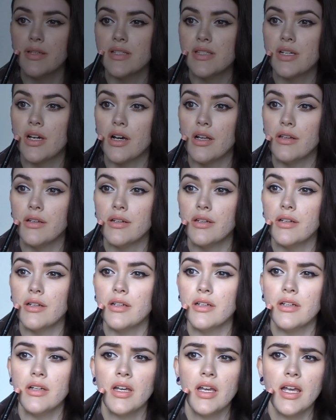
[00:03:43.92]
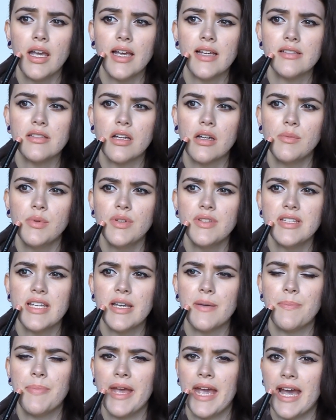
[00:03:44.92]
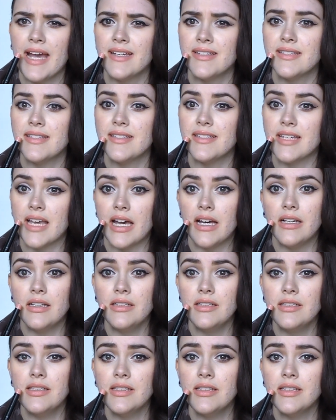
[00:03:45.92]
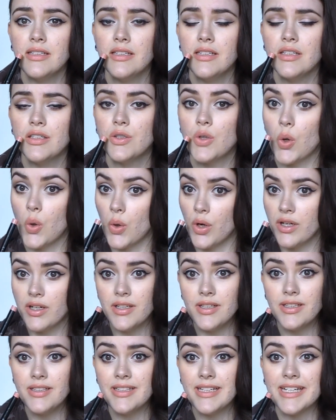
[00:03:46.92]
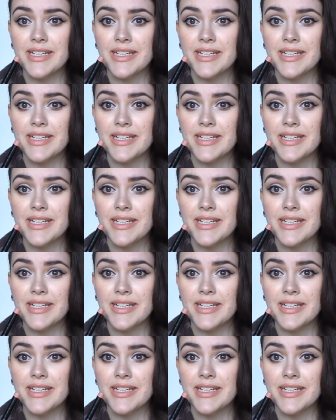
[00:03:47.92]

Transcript: this color as almost a pastel coral.